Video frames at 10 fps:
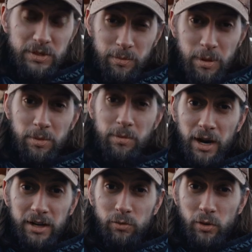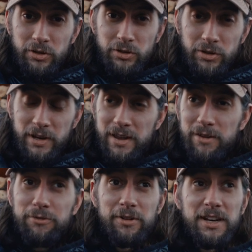Some people might wonder
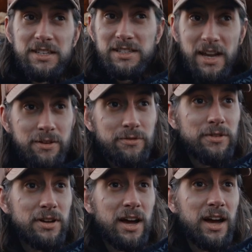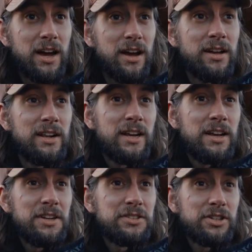if it is safe
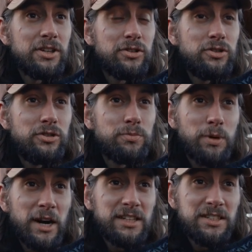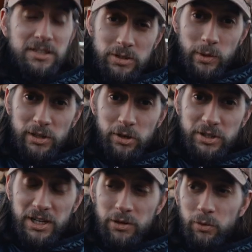to practice sweat
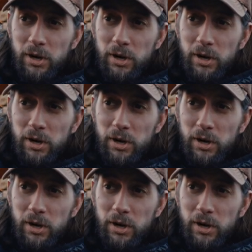lodging.